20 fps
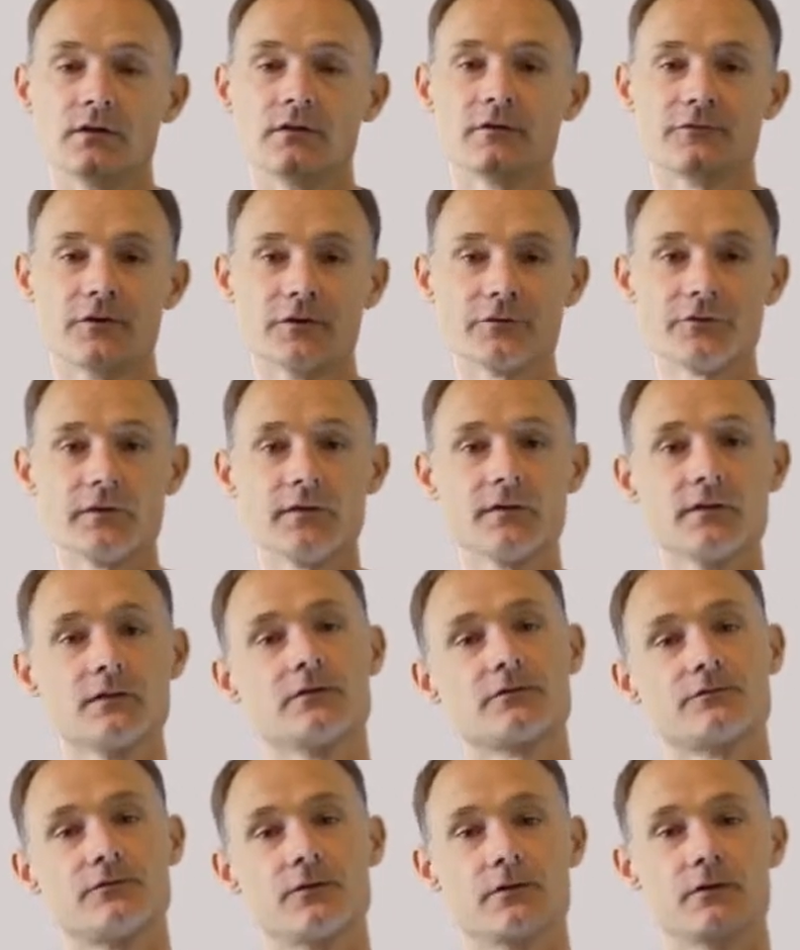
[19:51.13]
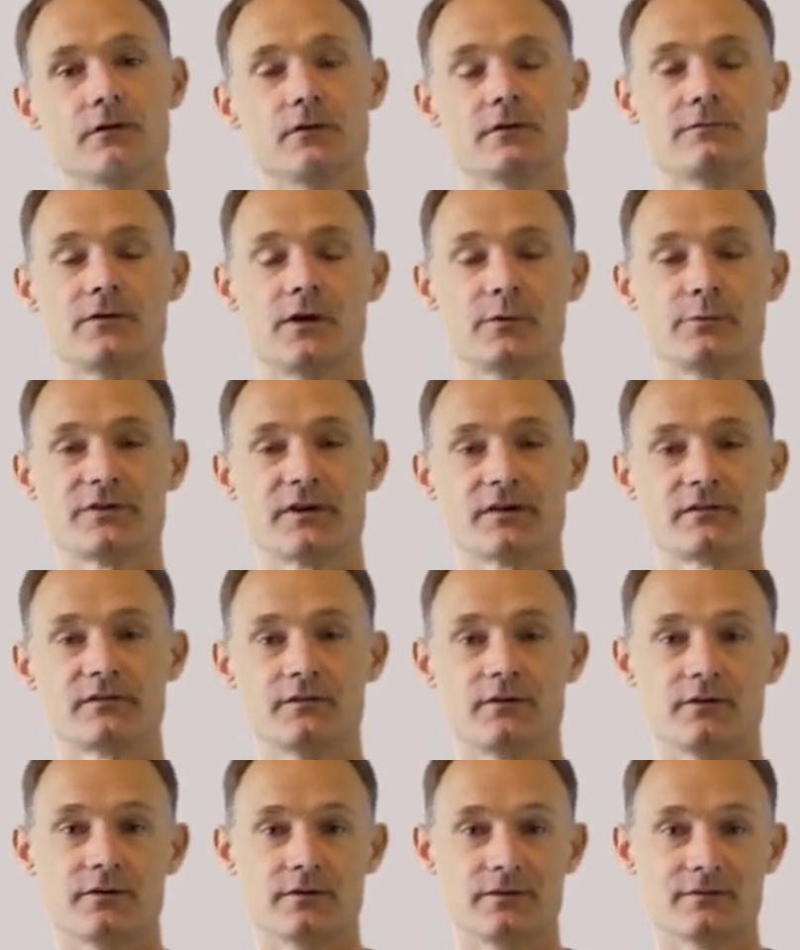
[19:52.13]
The first thing to look for on a fall
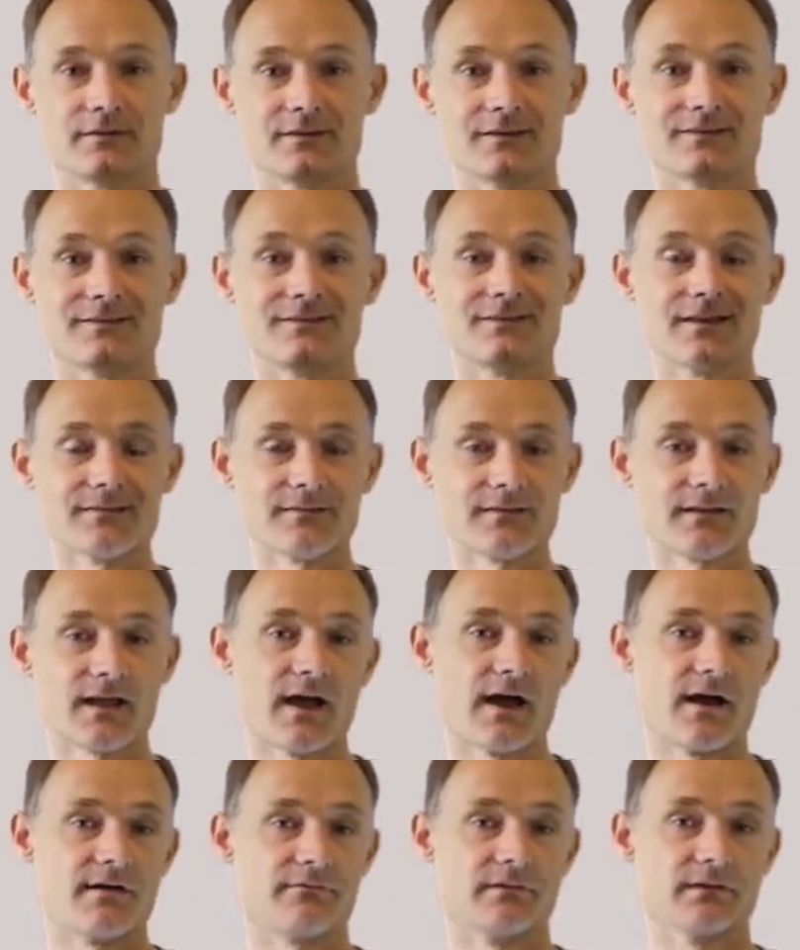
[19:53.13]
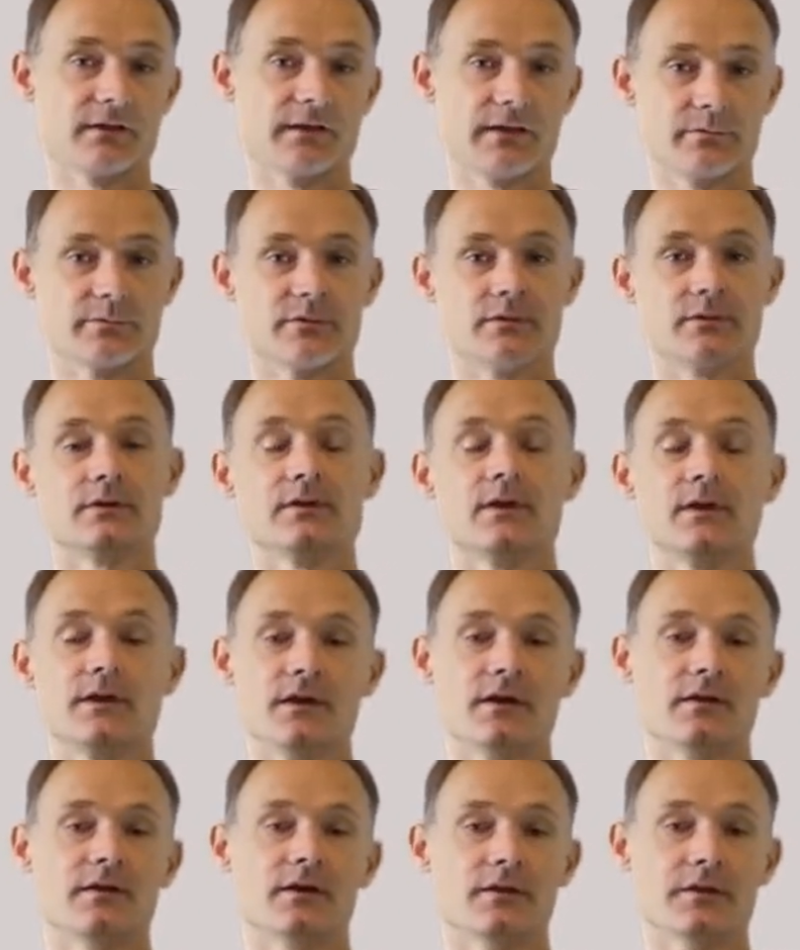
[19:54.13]
protection harness is, does it have a label?
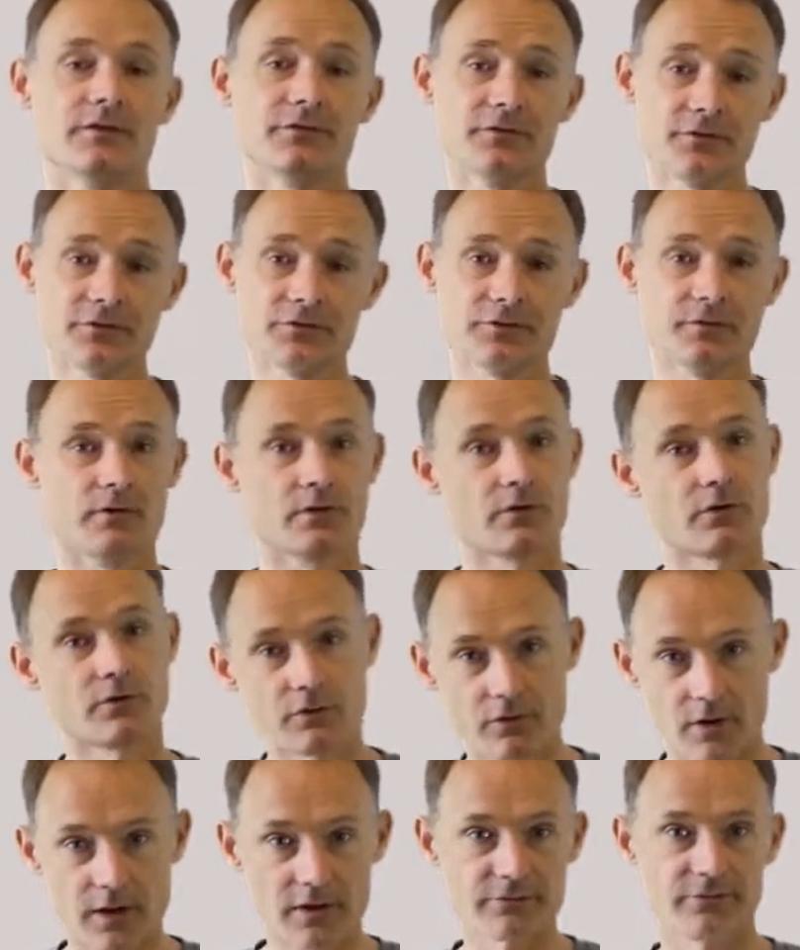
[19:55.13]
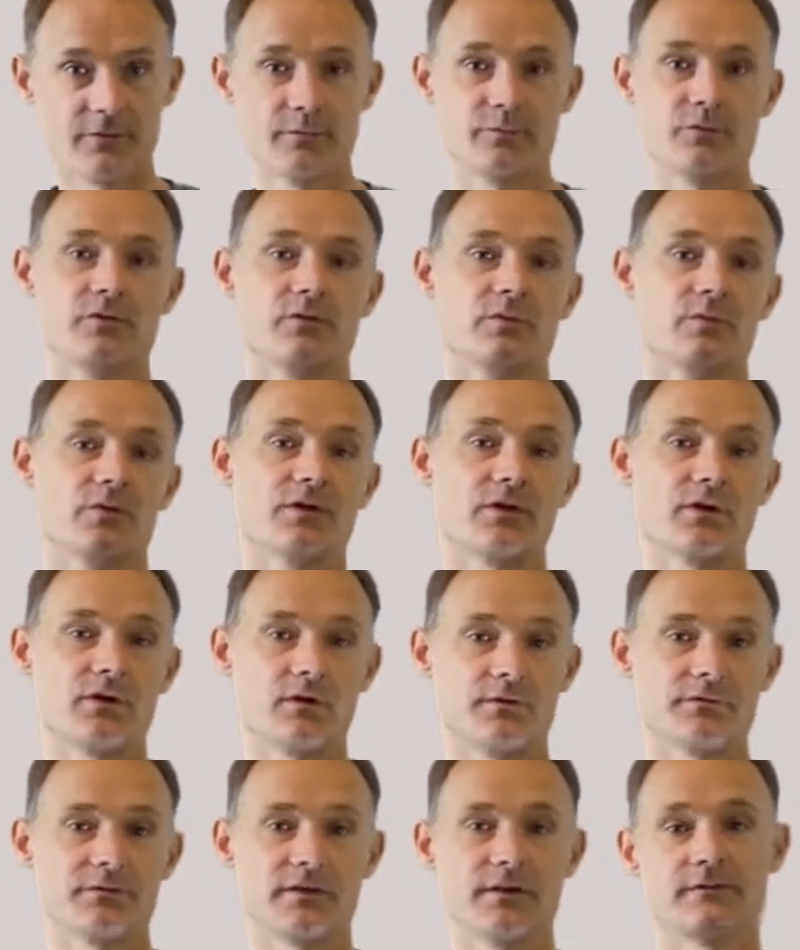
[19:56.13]
Now, this is true across the board with
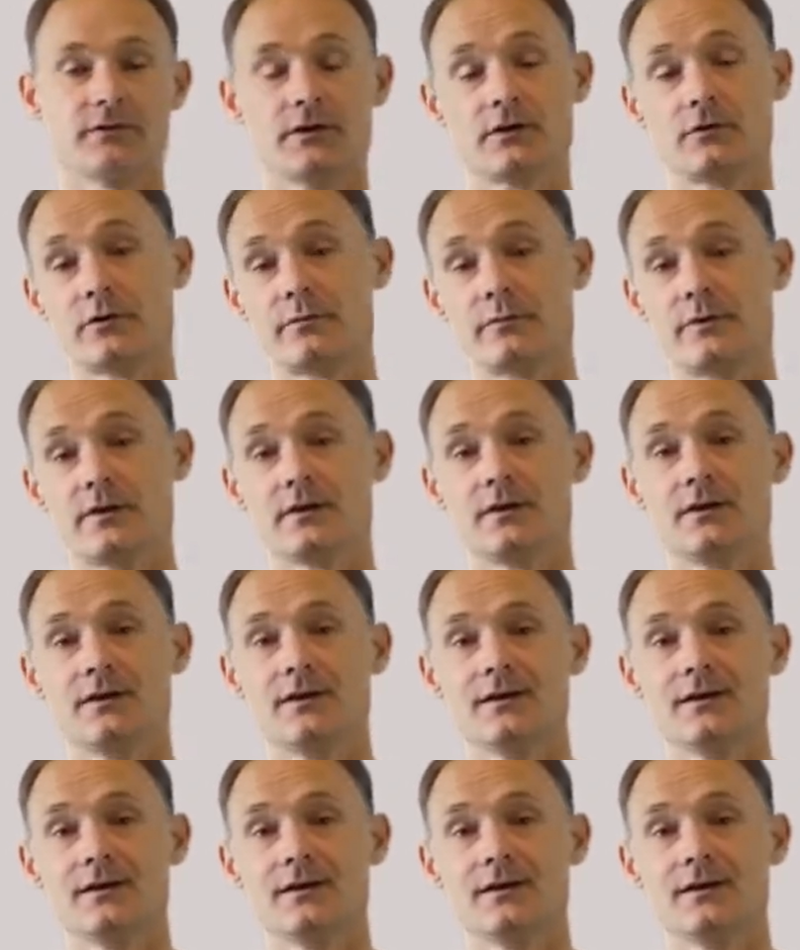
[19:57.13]
all safety equipment.